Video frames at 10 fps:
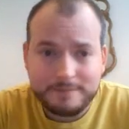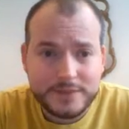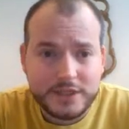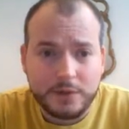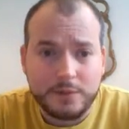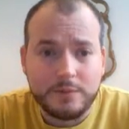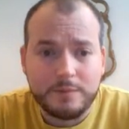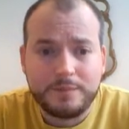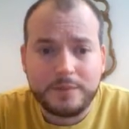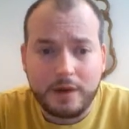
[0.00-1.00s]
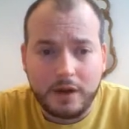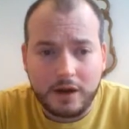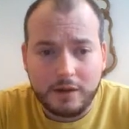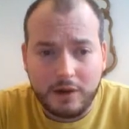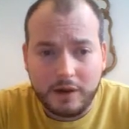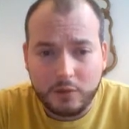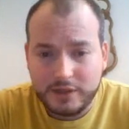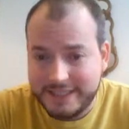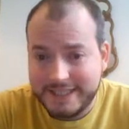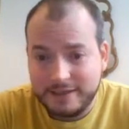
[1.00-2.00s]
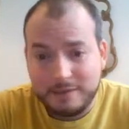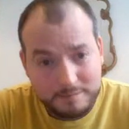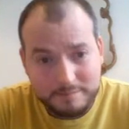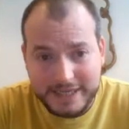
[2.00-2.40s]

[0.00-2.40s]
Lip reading: So I wanted to